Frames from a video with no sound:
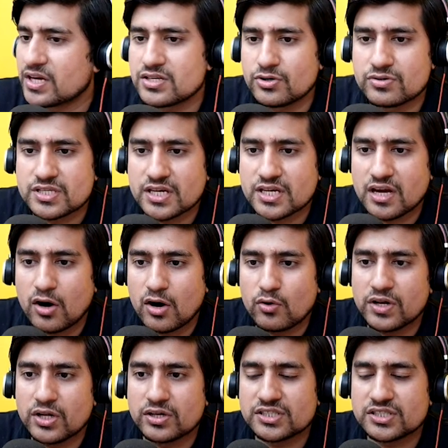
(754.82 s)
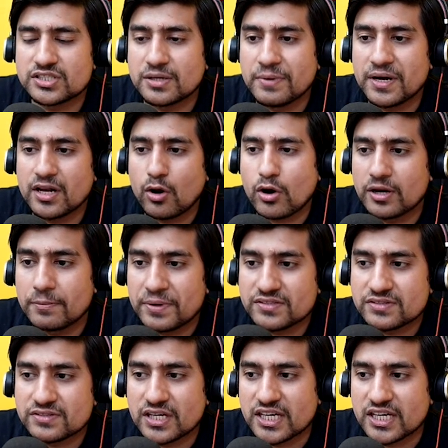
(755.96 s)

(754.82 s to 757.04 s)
you see how will you estimate a login page or the